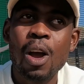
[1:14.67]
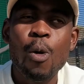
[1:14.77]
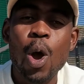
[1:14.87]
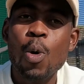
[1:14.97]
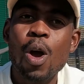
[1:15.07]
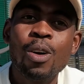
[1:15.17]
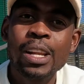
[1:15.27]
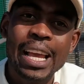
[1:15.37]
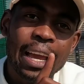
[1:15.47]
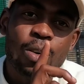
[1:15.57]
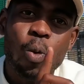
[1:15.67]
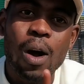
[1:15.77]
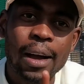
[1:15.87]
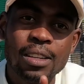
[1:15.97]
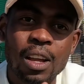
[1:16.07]
where we only had
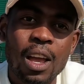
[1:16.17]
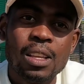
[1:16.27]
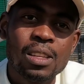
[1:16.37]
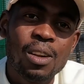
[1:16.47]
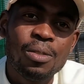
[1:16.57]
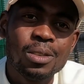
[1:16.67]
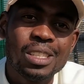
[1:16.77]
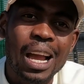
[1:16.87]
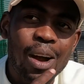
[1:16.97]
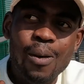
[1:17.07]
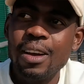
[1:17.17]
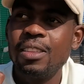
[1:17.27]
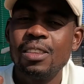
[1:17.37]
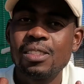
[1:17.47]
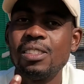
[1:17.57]
one cell phone tower
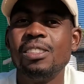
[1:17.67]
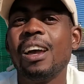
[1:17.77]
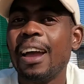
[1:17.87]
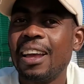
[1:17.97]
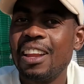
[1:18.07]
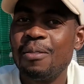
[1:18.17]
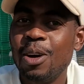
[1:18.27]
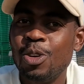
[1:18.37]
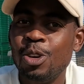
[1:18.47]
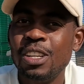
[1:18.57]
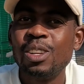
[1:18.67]
in this entire neighborhood.